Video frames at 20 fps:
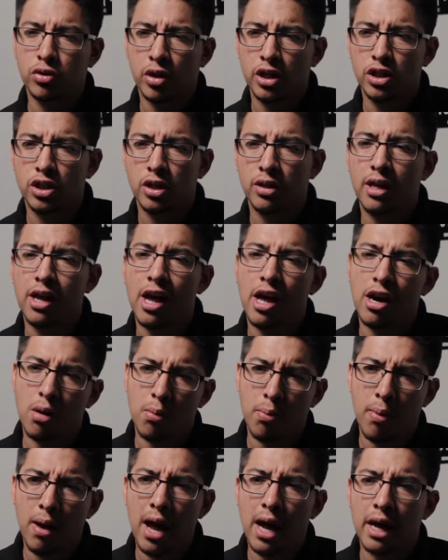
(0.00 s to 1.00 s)
administration
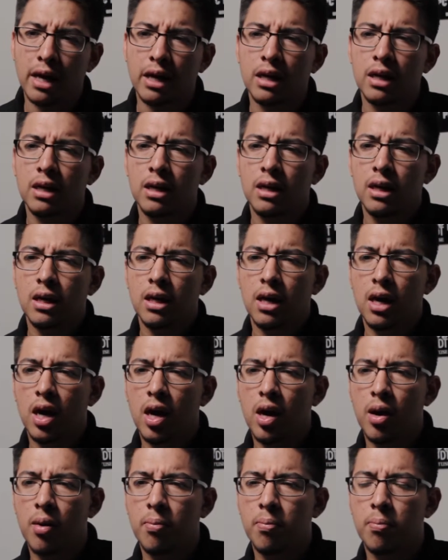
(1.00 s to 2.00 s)
that had our back
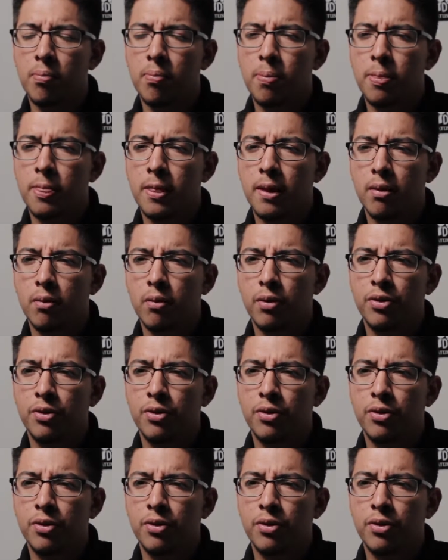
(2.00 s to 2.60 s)
um,